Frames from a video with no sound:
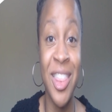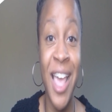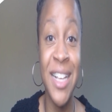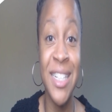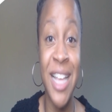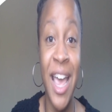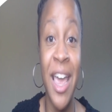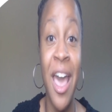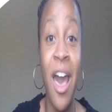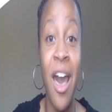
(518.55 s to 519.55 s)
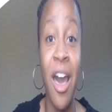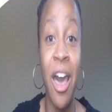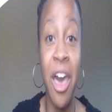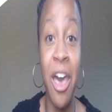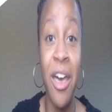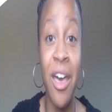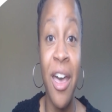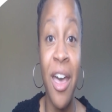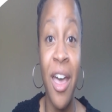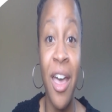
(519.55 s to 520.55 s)
They say k.
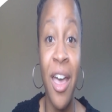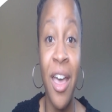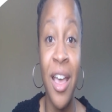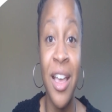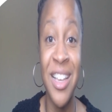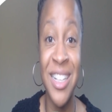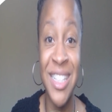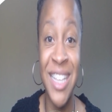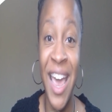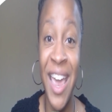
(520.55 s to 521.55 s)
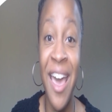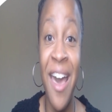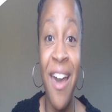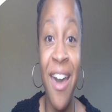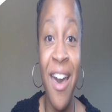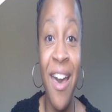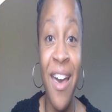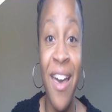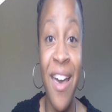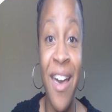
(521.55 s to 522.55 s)
Say k.